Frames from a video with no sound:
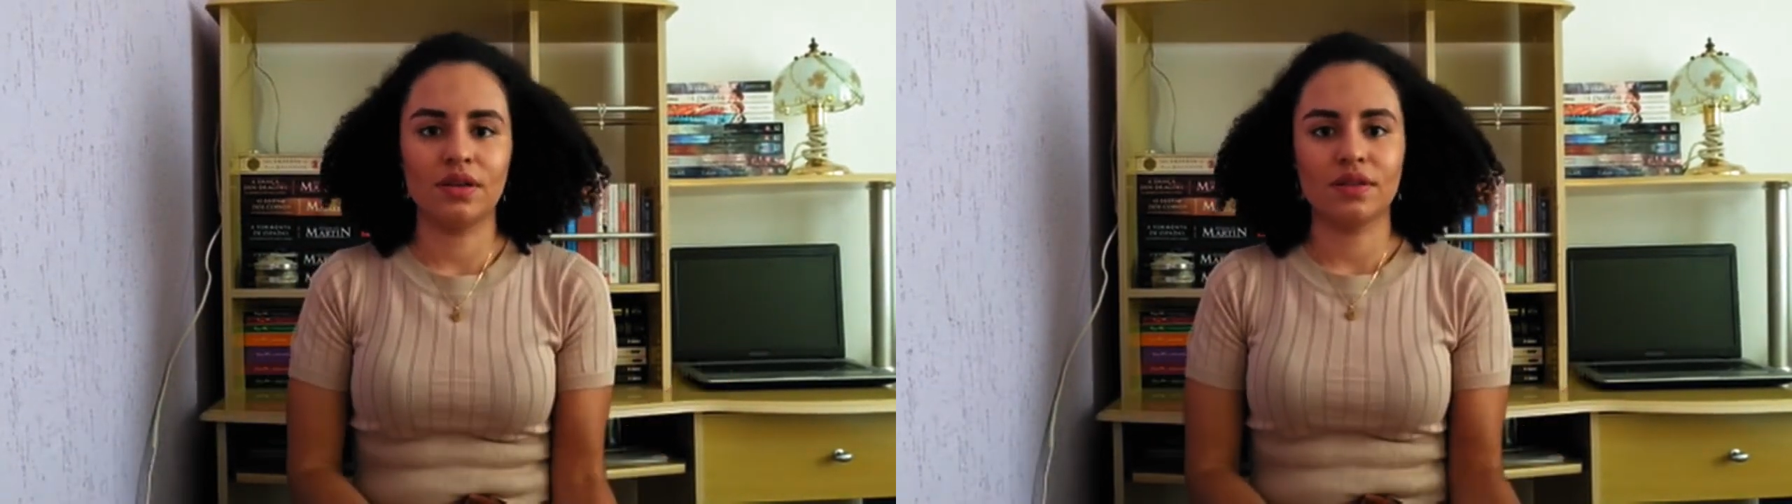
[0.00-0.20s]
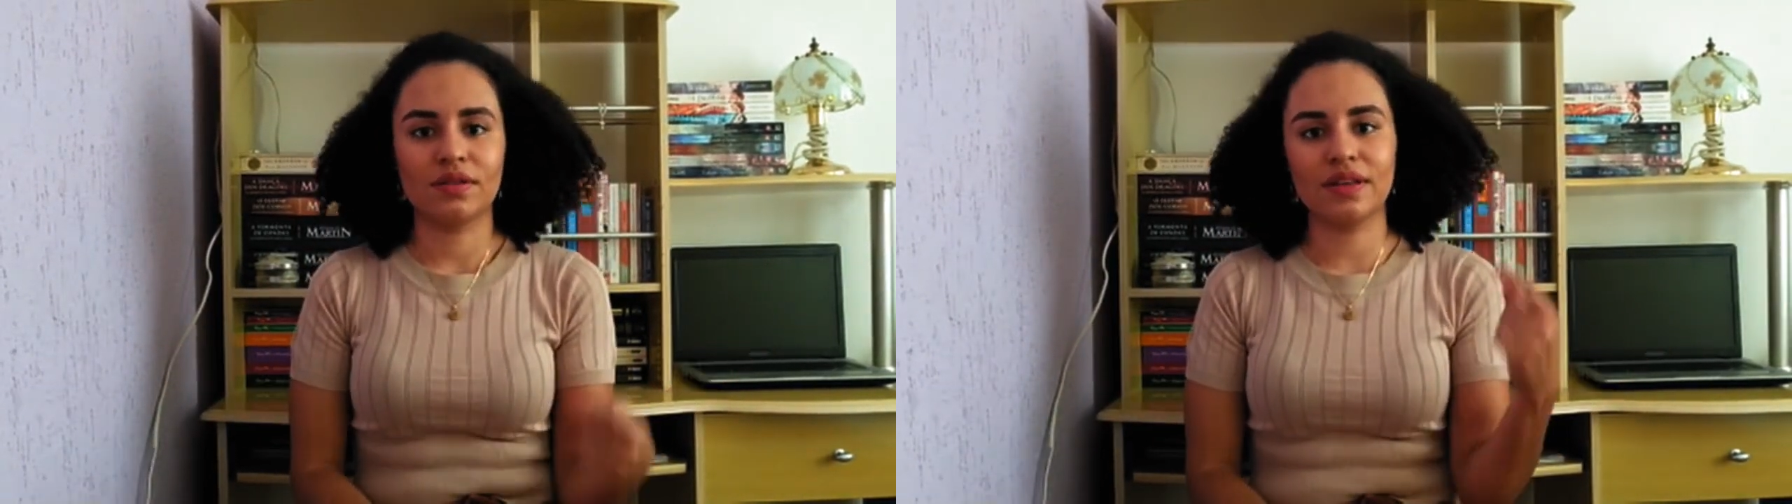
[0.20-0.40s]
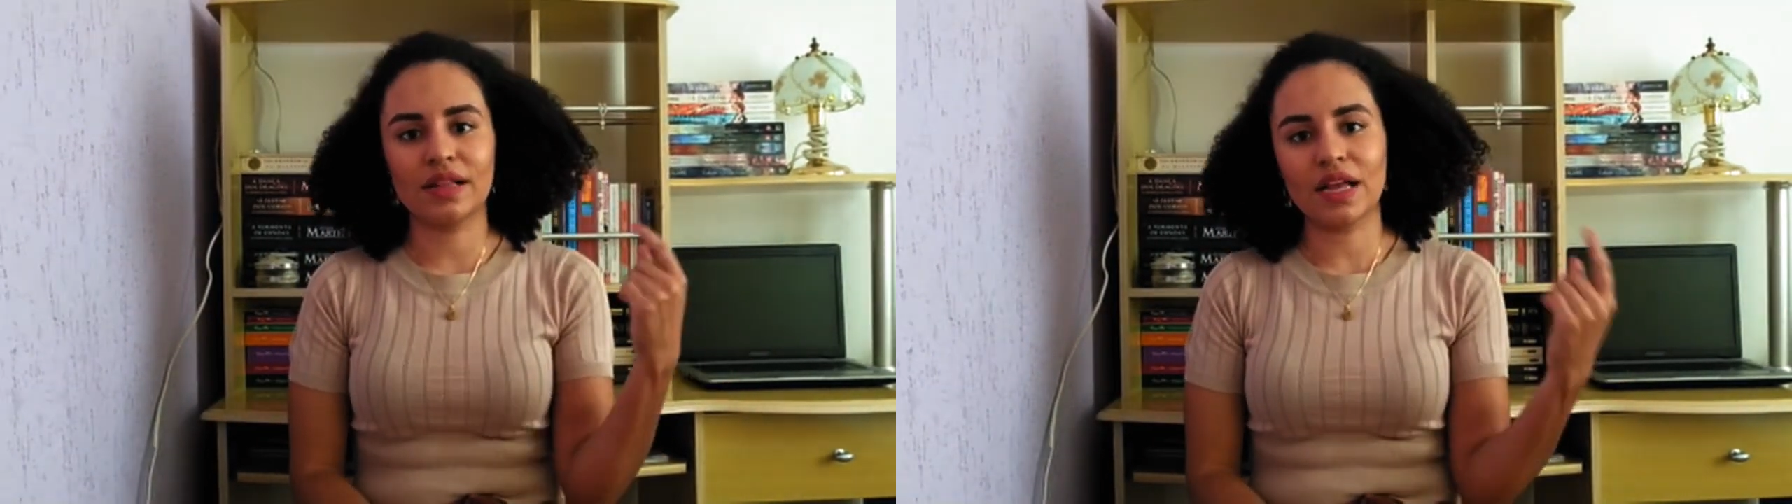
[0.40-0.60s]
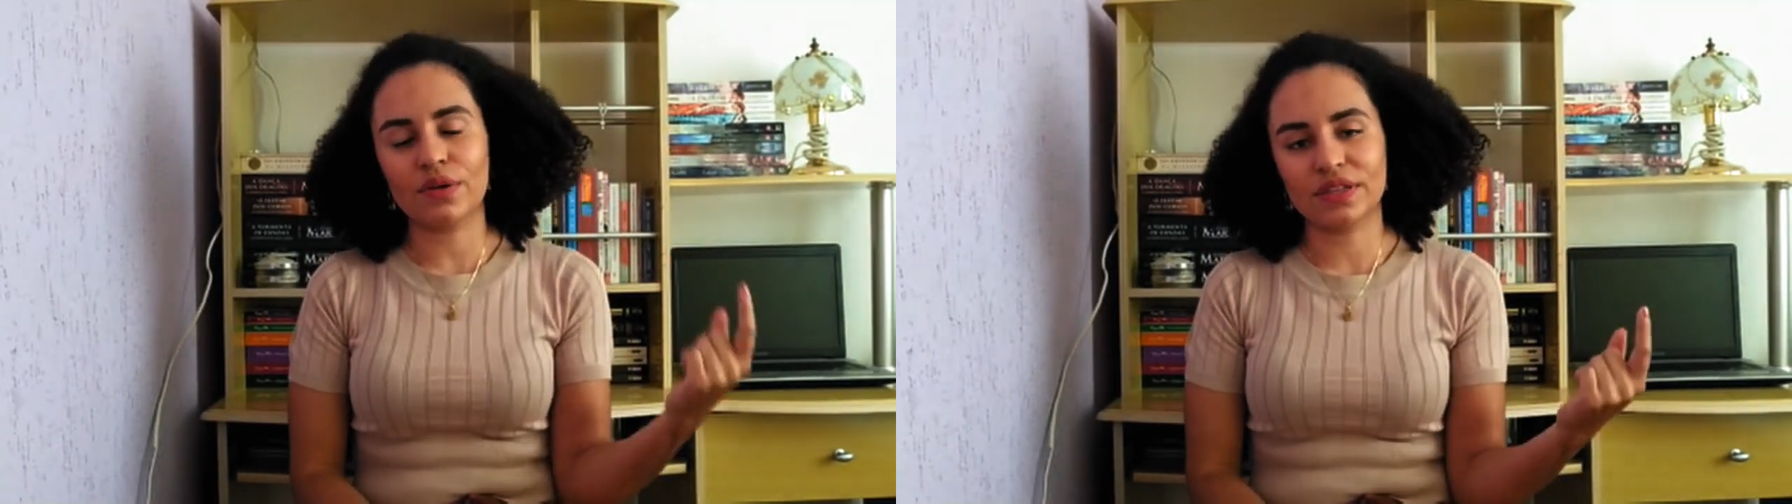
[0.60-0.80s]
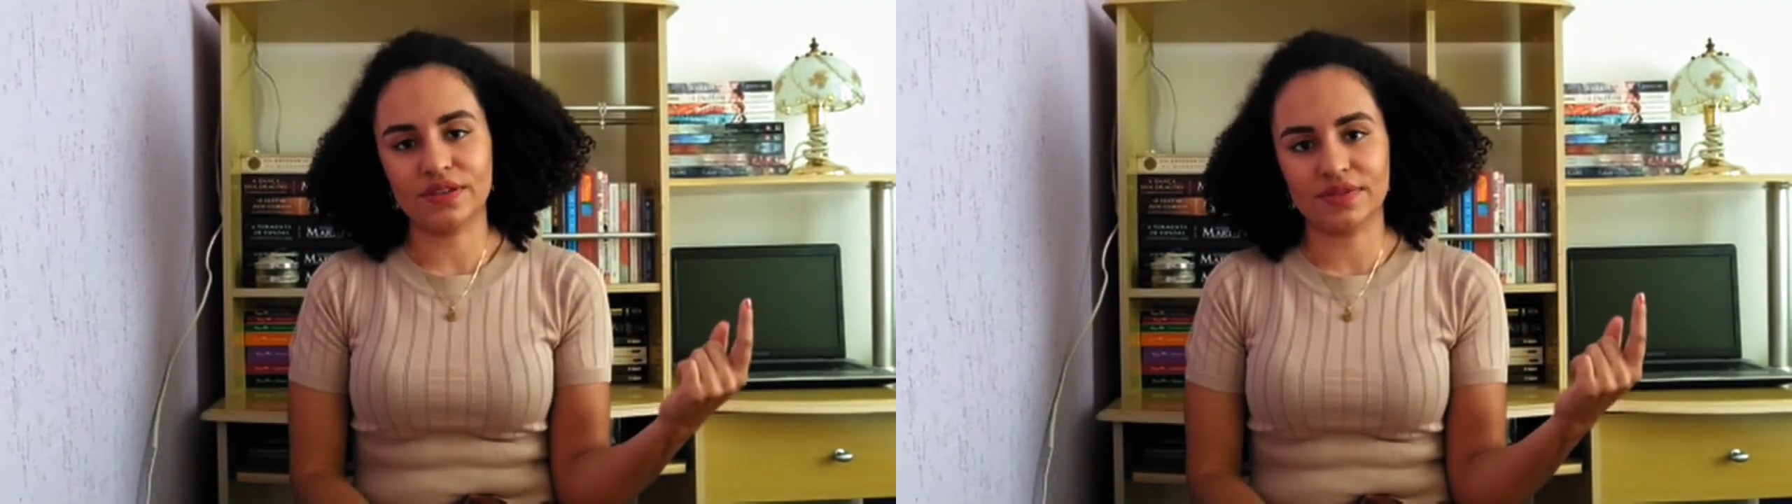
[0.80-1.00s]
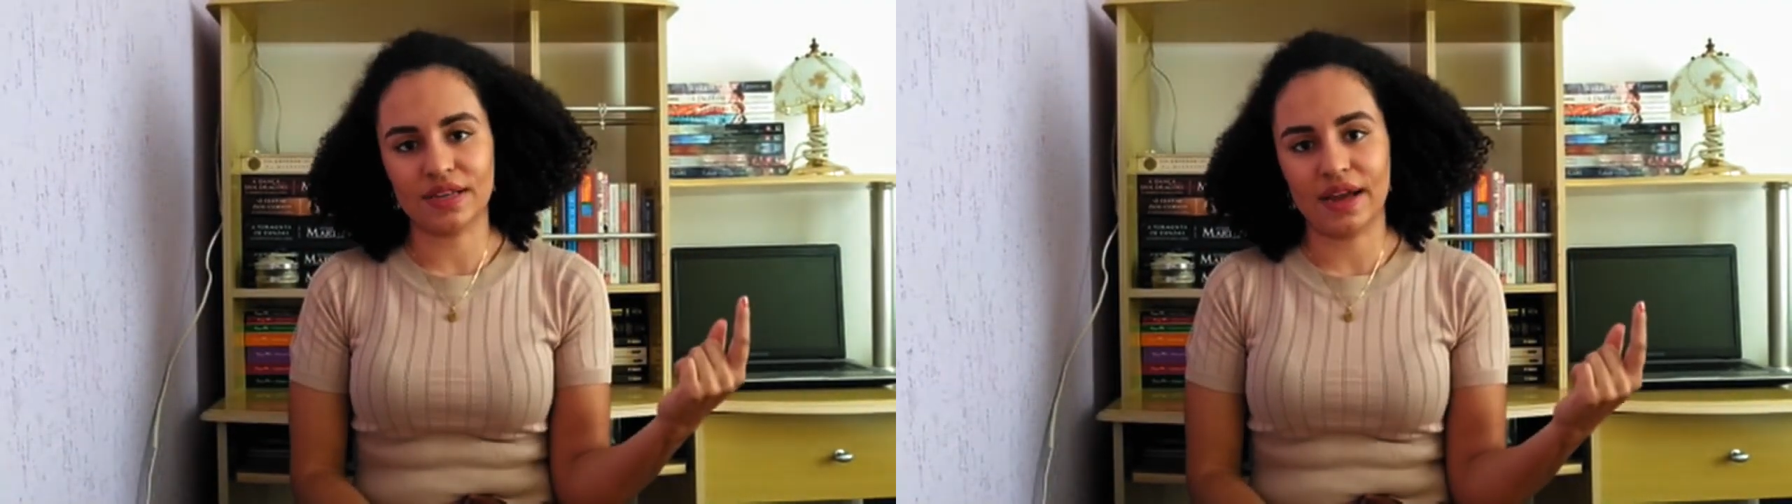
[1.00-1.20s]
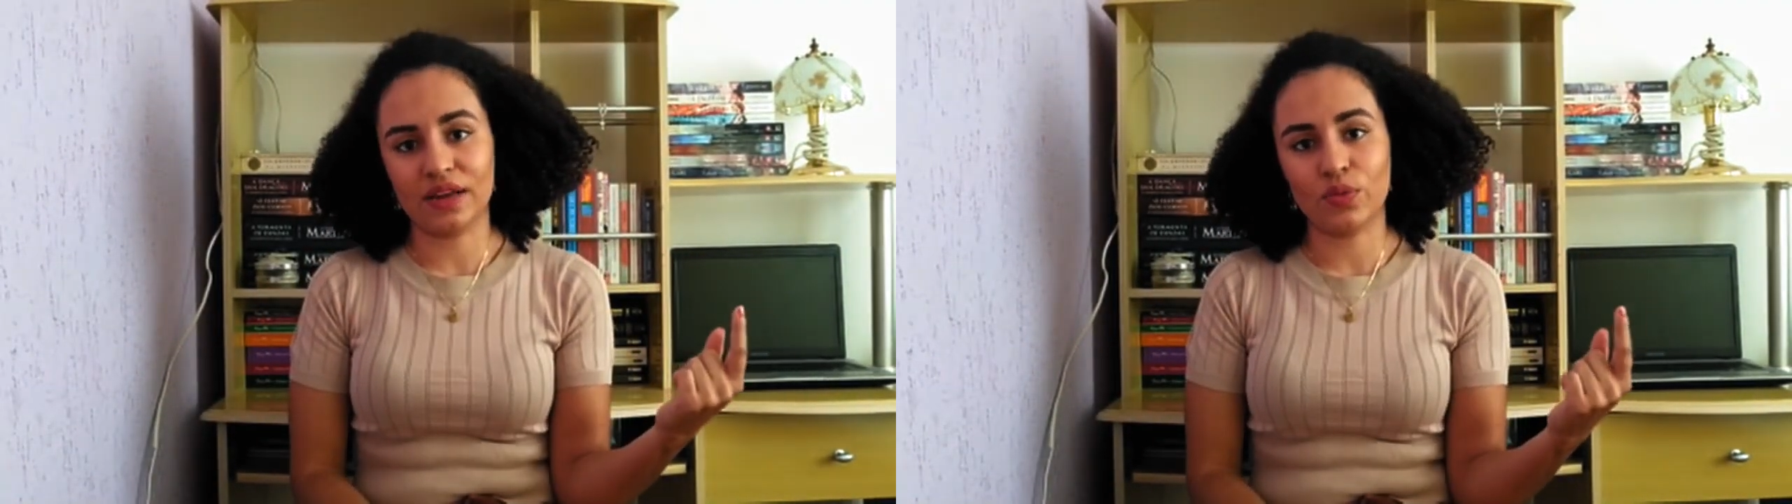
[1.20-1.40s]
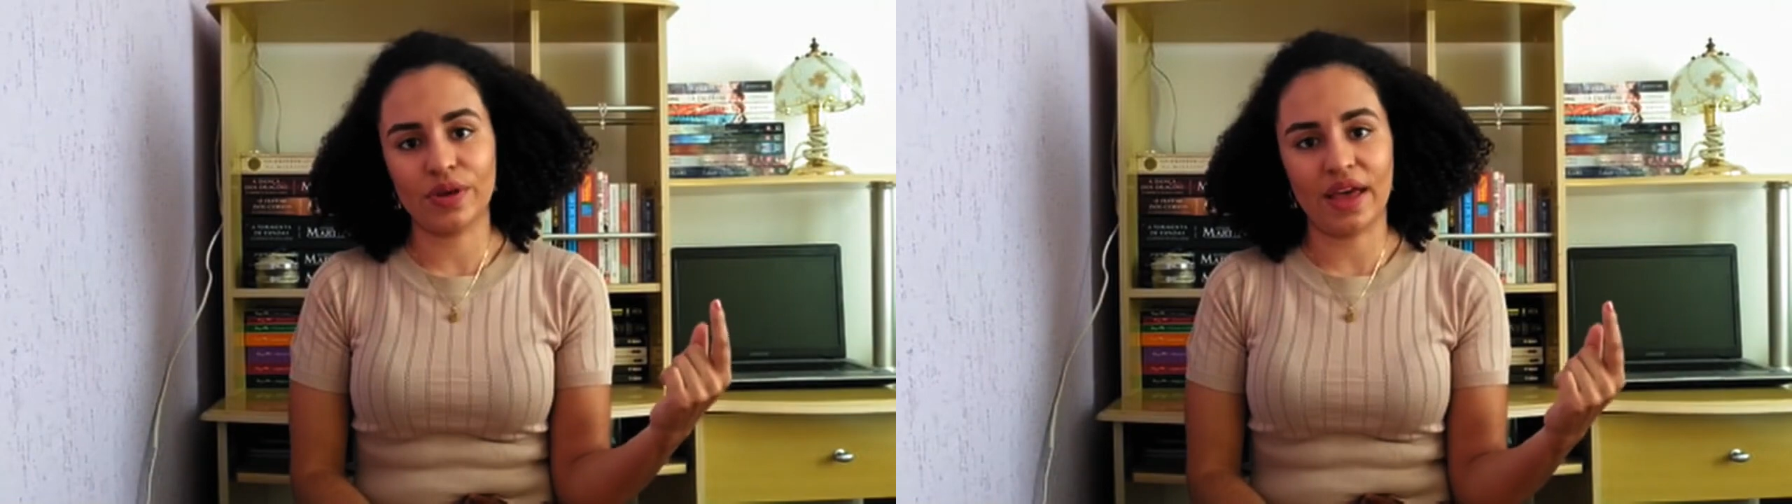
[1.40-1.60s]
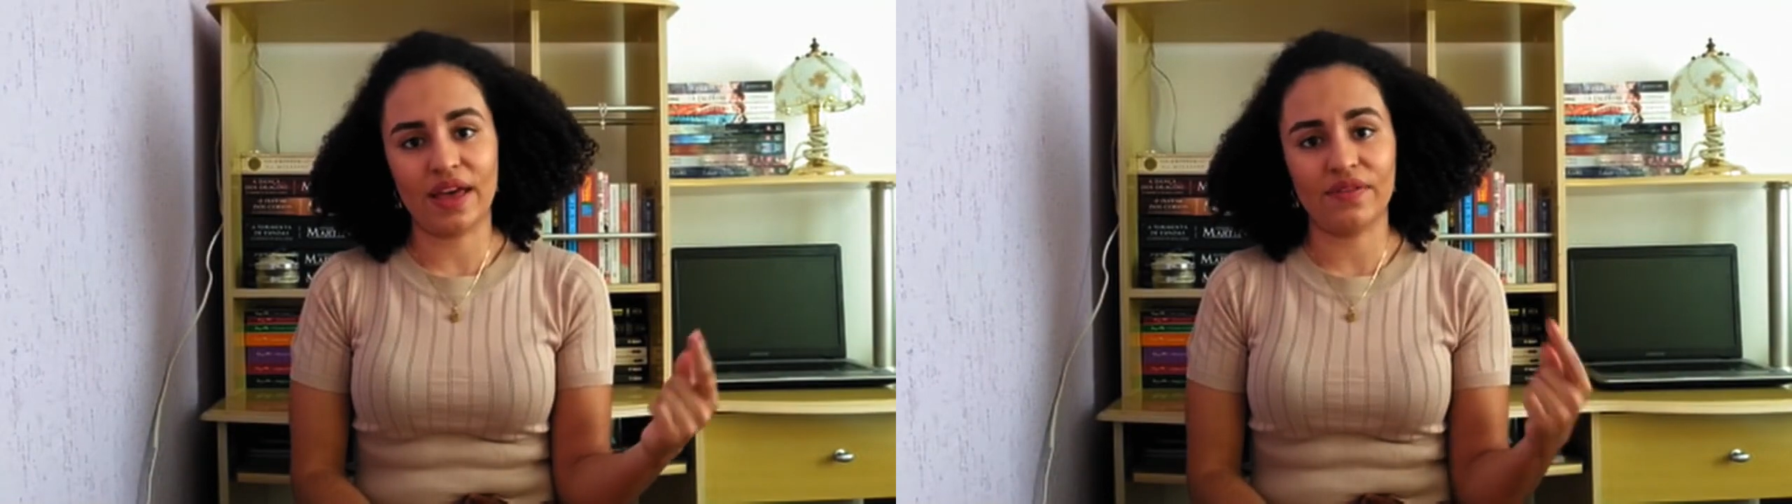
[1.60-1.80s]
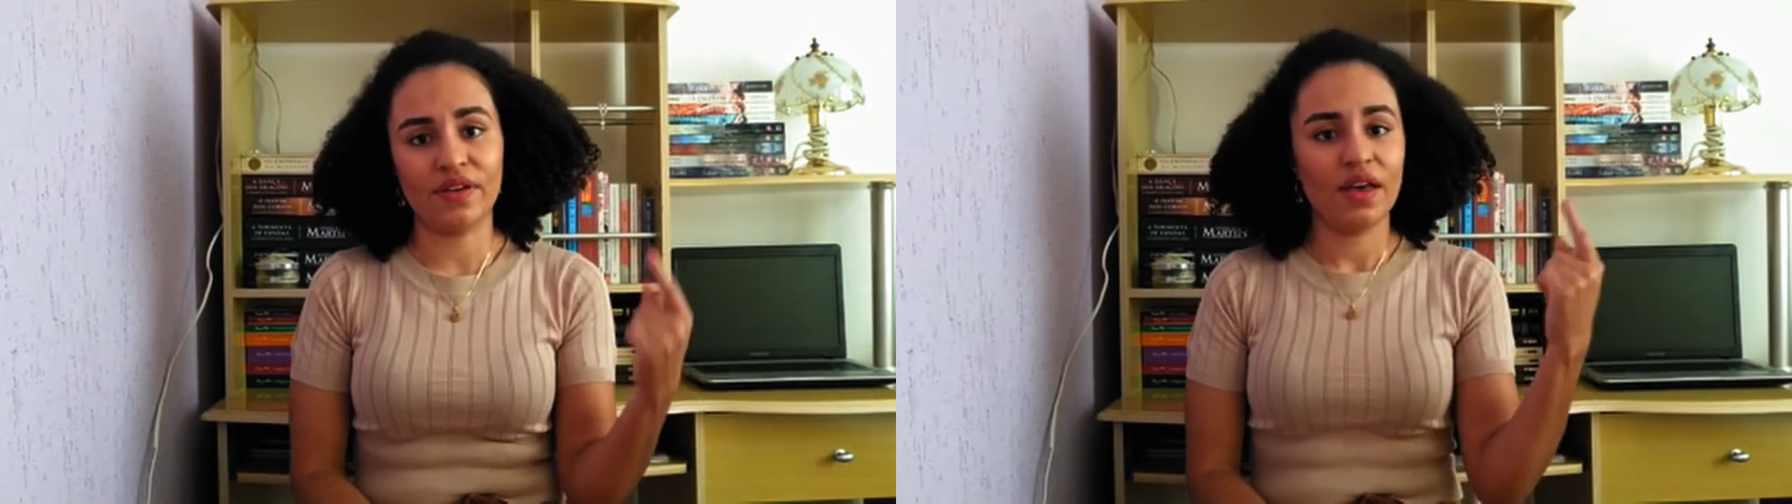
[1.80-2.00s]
The declarative side, we have